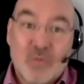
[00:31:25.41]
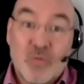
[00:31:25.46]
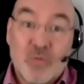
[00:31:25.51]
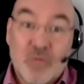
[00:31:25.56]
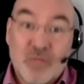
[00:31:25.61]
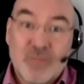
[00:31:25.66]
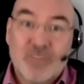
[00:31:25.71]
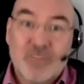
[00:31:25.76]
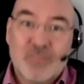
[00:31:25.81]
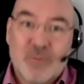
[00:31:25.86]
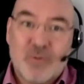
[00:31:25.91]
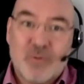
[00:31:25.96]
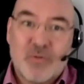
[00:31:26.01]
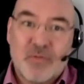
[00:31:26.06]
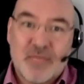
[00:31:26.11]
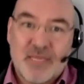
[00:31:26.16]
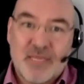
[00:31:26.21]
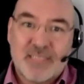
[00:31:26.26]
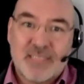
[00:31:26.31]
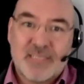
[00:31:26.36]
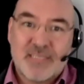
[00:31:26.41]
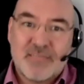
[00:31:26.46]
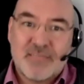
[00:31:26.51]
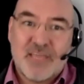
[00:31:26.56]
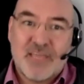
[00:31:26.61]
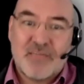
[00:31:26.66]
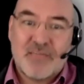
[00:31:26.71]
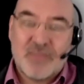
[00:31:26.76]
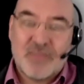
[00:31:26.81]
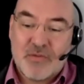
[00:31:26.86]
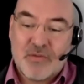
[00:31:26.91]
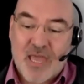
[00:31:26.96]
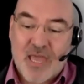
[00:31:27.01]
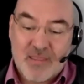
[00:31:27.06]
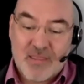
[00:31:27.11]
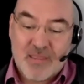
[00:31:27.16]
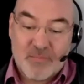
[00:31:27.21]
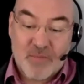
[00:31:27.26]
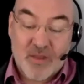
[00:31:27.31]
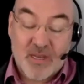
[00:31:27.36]
we will support
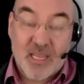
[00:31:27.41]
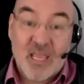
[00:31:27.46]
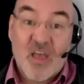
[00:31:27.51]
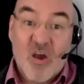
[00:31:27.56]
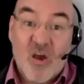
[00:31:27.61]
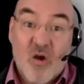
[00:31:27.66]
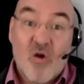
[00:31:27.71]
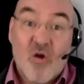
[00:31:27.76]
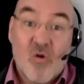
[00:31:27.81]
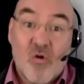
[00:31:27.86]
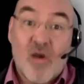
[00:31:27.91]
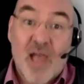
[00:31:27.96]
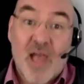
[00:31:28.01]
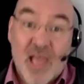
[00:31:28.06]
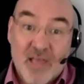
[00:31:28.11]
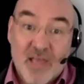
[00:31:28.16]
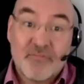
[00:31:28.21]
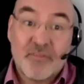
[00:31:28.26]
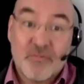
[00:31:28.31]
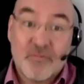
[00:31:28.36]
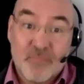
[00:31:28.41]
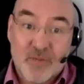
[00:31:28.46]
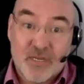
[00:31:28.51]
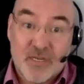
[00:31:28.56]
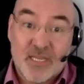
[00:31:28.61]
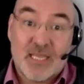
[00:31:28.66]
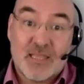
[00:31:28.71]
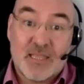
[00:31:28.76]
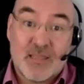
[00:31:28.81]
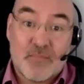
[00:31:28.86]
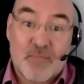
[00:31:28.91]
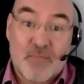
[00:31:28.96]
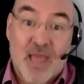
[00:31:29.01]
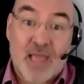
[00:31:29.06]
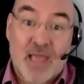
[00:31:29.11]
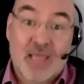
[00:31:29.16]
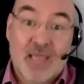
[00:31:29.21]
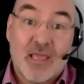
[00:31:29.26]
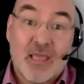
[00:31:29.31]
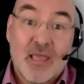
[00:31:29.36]
this if you get the money, or
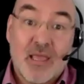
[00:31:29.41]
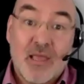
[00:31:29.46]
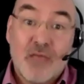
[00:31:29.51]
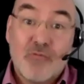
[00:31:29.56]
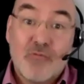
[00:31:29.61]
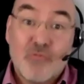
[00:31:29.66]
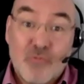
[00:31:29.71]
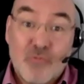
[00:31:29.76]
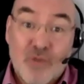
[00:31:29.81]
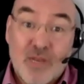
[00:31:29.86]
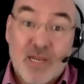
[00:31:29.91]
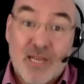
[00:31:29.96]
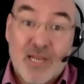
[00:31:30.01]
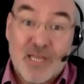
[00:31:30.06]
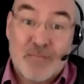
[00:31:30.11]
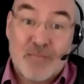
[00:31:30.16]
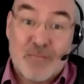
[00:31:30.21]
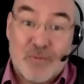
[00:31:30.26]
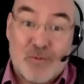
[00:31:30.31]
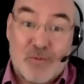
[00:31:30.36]
have the money in the bank.